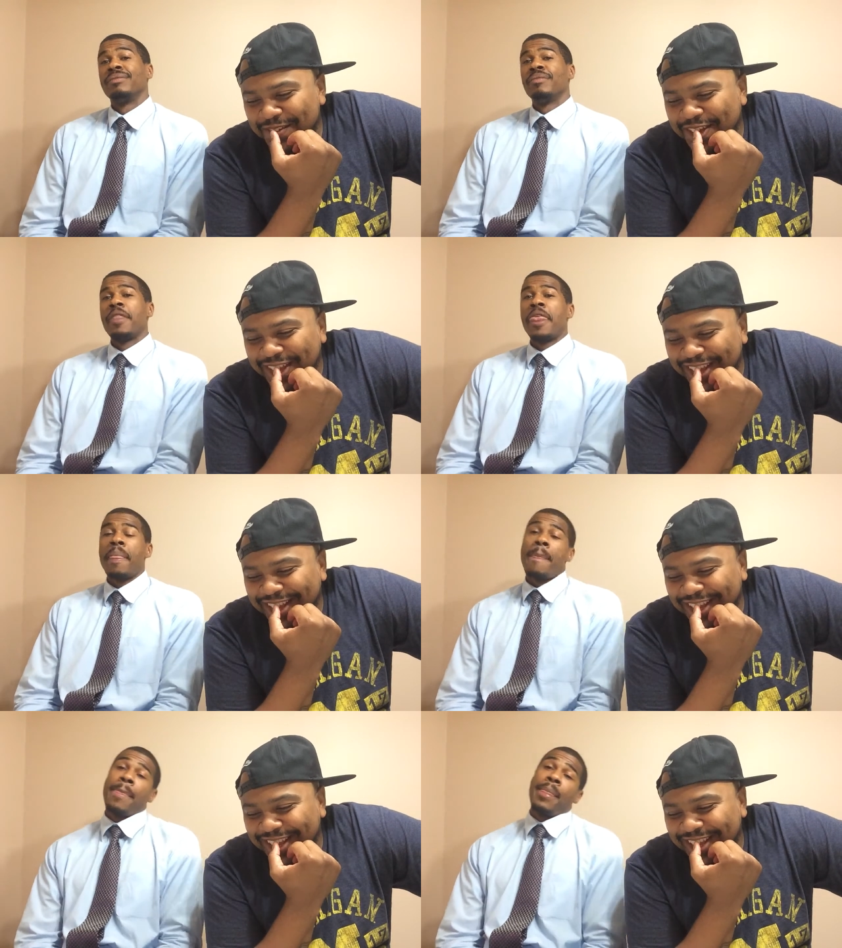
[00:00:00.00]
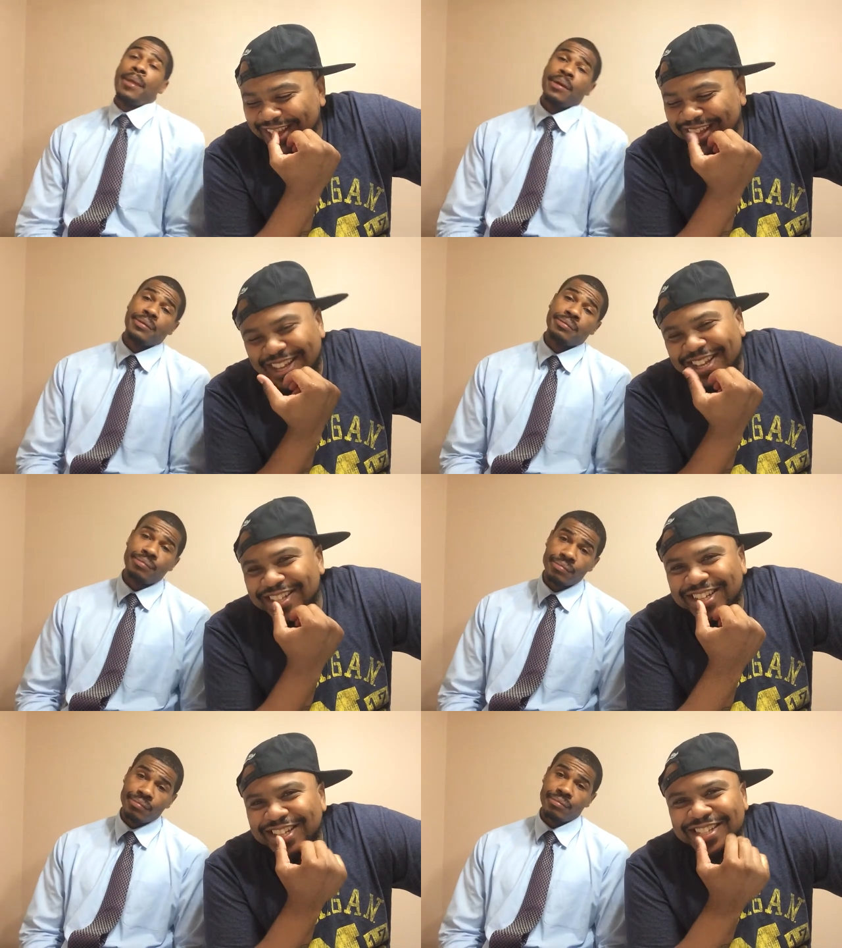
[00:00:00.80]
Speaker 1: I mean,
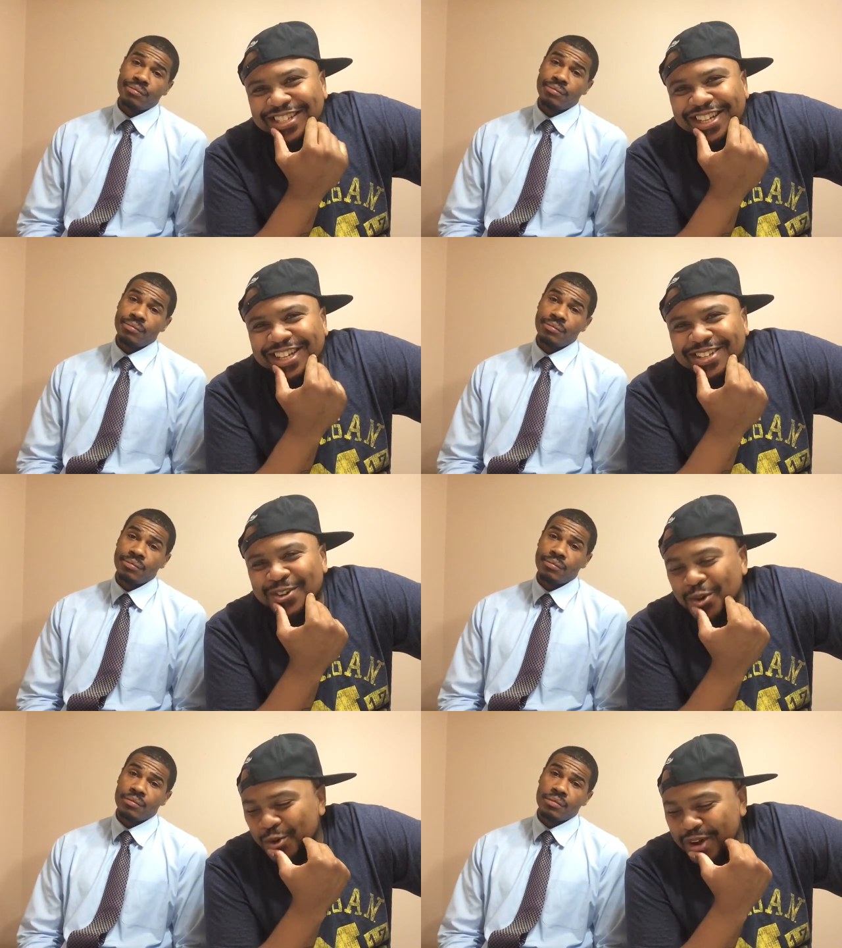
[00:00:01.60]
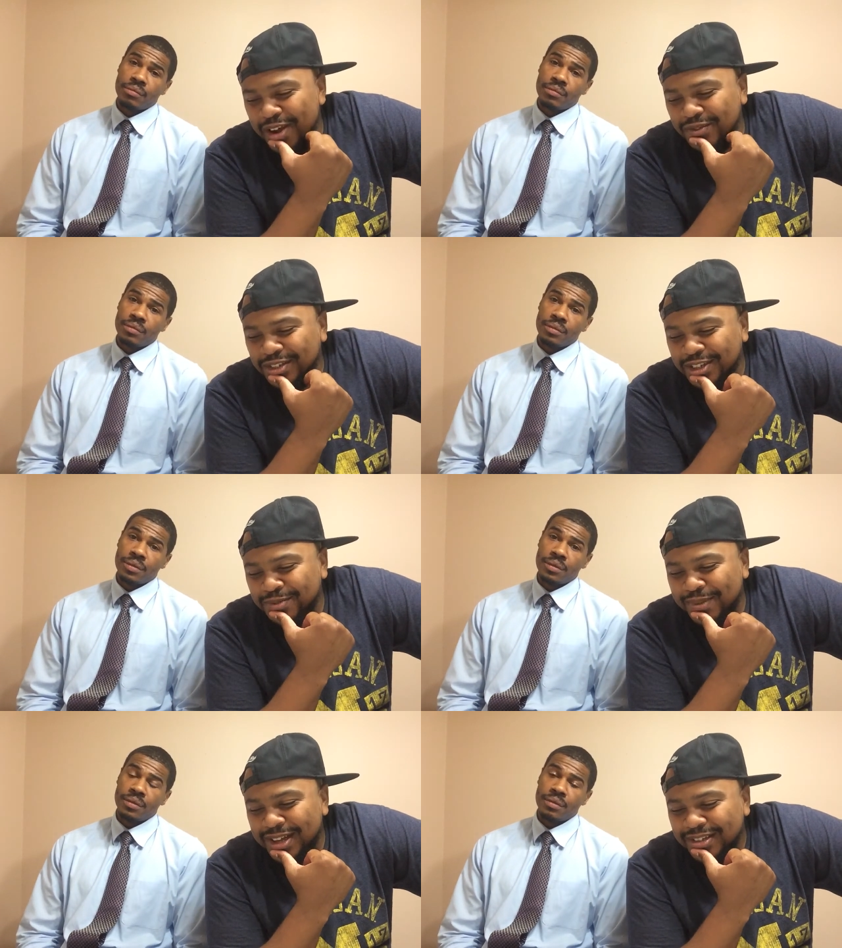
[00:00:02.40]
yeah, that's because like that's a whole
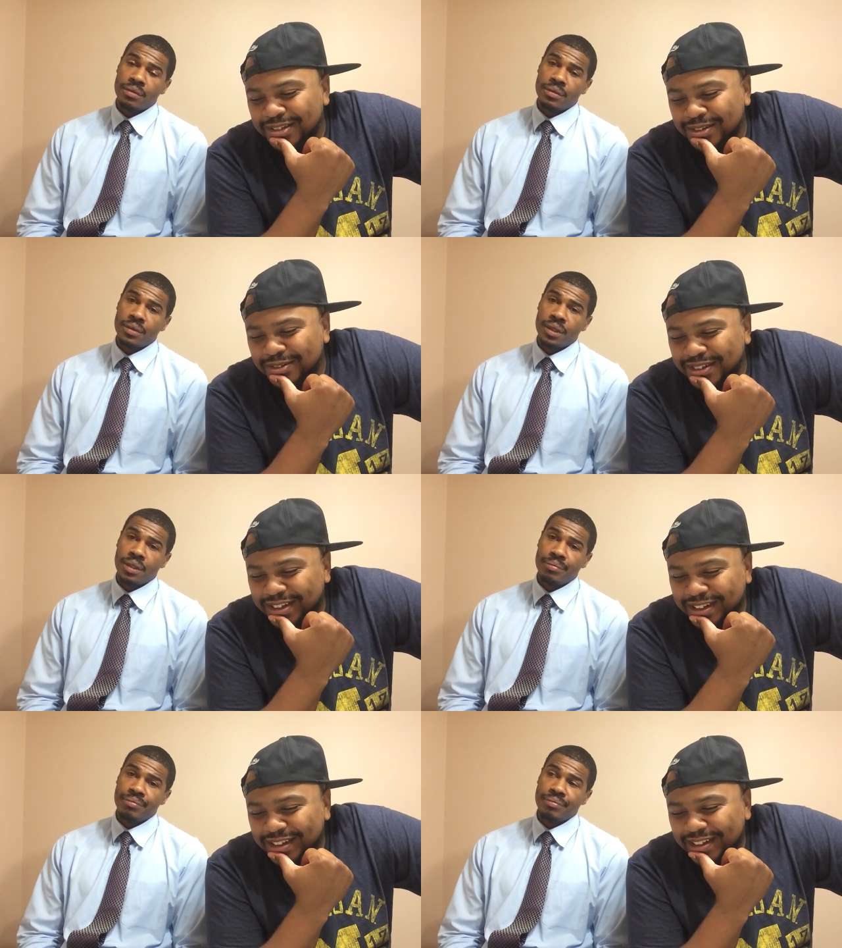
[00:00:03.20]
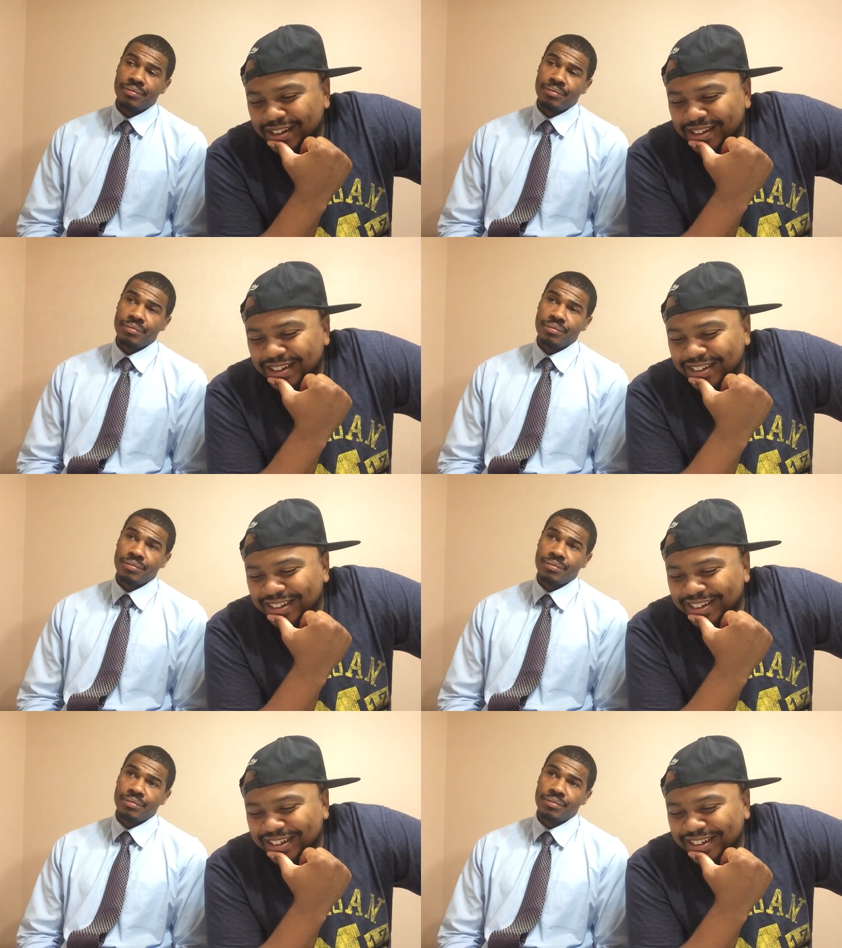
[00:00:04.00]
conversation by itself.
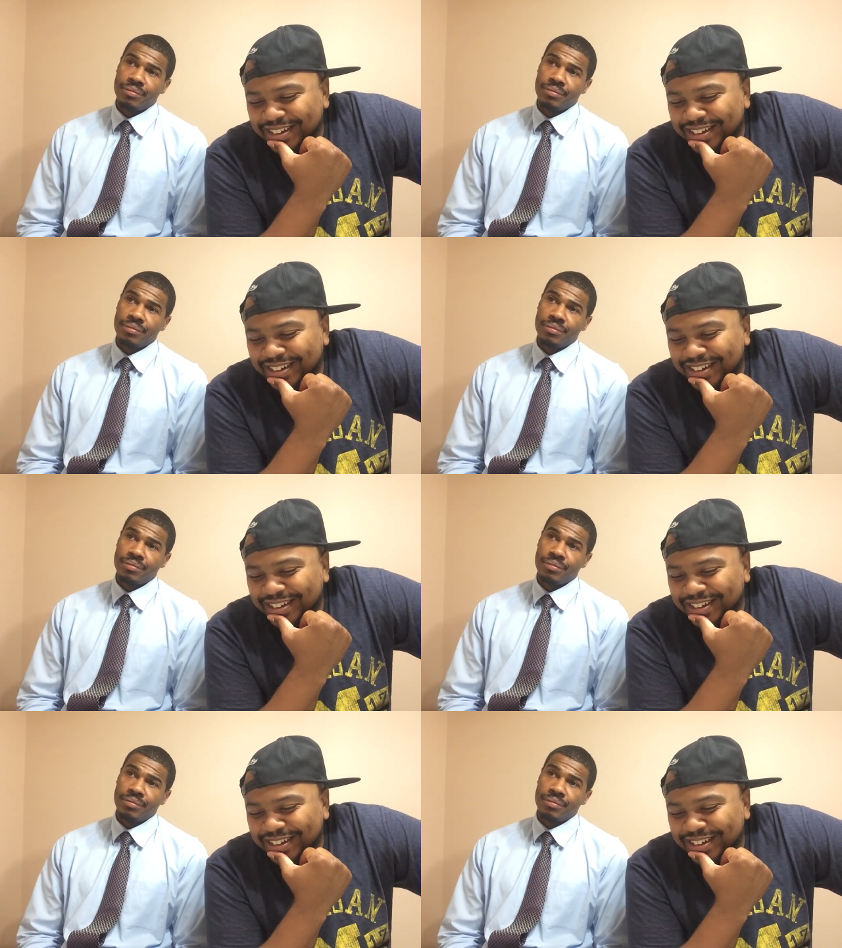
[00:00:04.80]
Yeah. yeah.